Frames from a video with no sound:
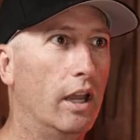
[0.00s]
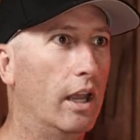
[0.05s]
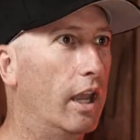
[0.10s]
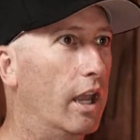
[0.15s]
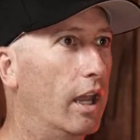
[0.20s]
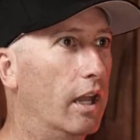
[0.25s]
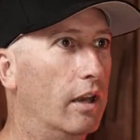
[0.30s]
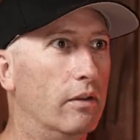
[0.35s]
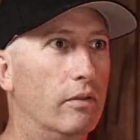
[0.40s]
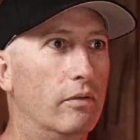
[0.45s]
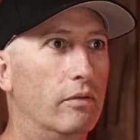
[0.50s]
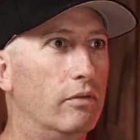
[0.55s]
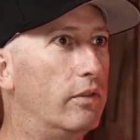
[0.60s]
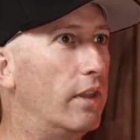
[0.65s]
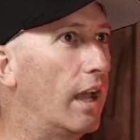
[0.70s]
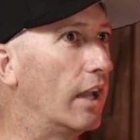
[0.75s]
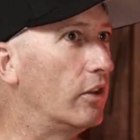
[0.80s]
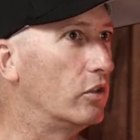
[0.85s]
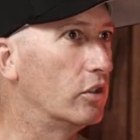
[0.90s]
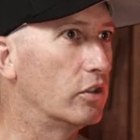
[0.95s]
And
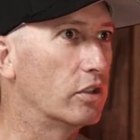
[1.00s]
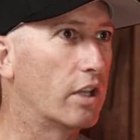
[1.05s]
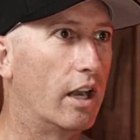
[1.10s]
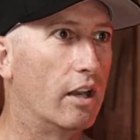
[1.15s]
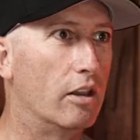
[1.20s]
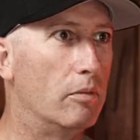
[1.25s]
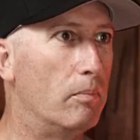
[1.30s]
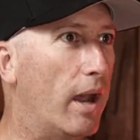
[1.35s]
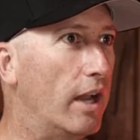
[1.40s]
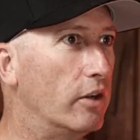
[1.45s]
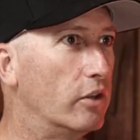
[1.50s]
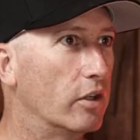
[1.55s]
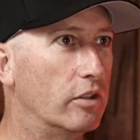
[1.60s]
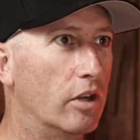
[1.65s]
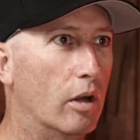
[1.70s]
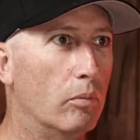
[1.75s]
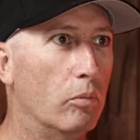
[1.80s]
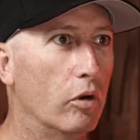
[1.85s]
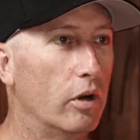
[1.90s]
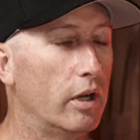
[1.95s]
that's just kind of the magic
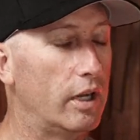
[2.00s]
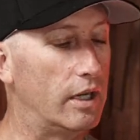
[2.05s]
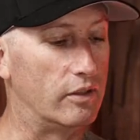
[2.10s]
number.